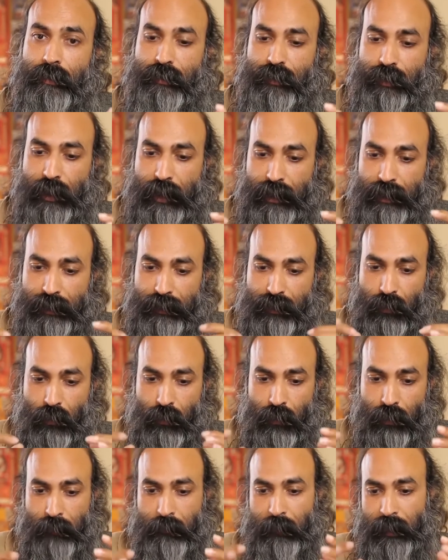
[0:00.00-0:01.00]
Child's
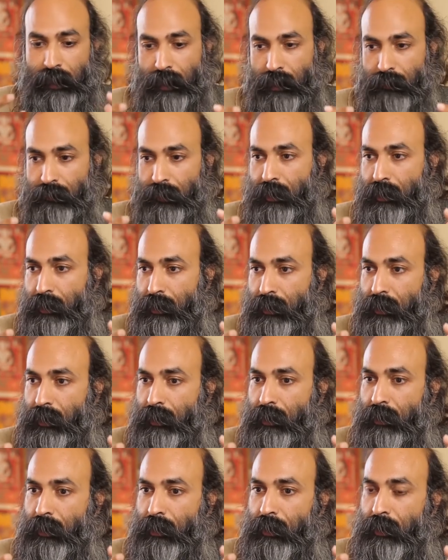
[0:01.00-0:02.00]
whole behavior,
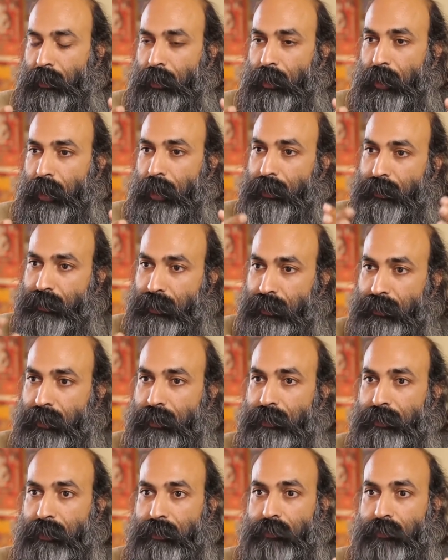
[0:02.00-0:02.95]
existence